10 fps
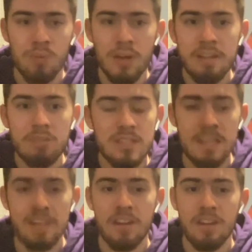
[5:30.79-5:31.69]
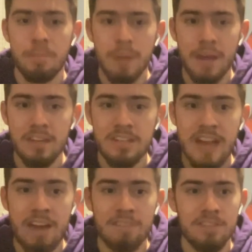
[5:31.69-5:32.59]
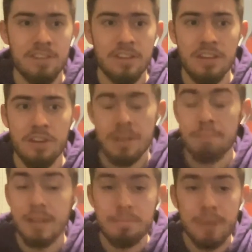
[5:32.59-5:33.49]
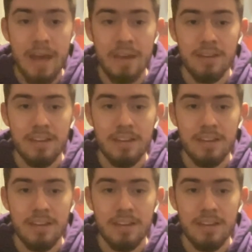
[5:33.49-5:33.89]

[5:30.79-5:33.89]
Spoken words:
while he was sitting on the bench after, he played bad.